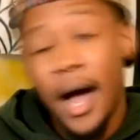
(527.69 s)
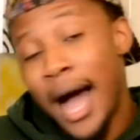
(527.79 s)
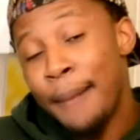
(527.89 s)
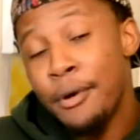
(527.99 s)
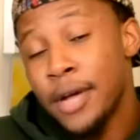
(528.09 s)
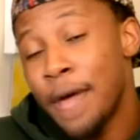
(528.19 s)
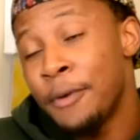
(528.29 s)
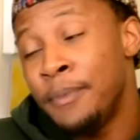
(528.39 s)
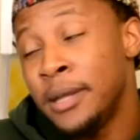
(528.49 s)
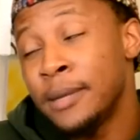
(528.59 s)
I'm okay
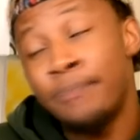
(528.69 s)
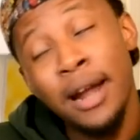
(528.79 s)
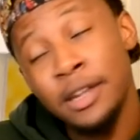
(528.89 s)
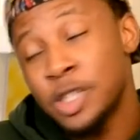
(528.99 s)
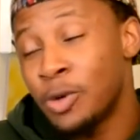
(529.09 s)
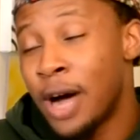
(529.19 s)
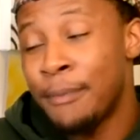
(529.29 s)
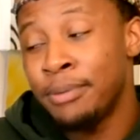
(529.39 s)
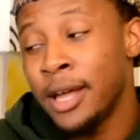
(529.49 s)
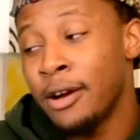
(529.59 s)
with being the practice
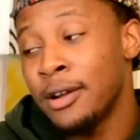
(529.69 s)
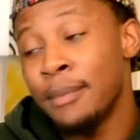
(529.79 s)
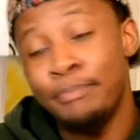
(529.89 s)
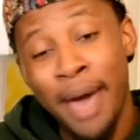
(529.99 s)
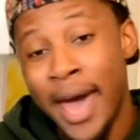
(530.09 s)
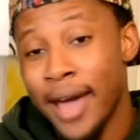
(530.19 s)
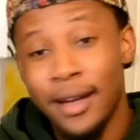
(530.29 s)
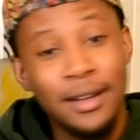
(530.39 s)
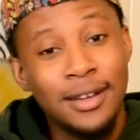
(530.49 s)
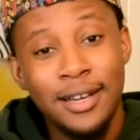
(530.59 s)
squad player in the
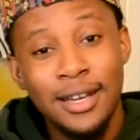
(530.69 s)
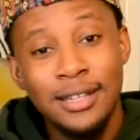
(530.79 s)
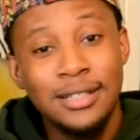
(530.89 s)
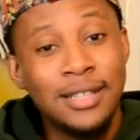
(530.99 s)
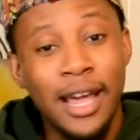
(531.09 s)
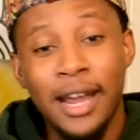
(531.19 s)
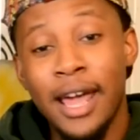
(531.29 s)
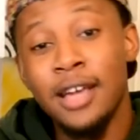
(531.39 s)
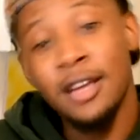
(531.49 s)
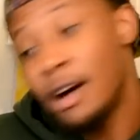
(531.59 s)
back, saying,
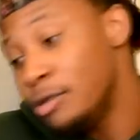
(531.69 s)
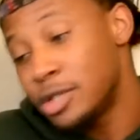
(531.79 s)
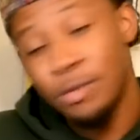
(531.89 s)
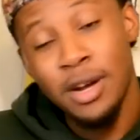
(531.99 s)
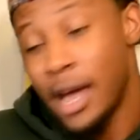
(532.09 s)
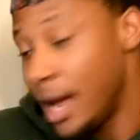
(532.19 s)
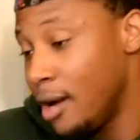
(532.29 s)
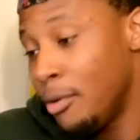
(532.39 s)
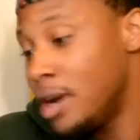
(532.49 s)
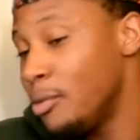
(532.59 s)
hey, coach, where,
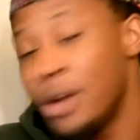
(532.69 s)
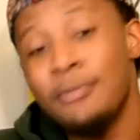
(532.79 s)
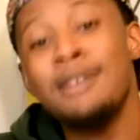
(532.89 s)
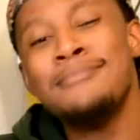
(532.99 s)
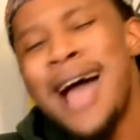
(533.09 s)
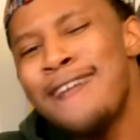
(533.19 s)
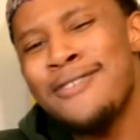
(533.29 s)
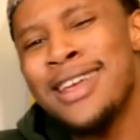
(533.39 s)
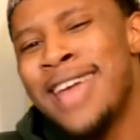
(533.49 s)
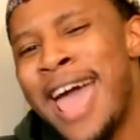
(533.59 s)
hey, where, where, where my
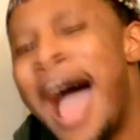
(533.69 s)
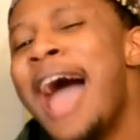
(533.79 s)
ring at?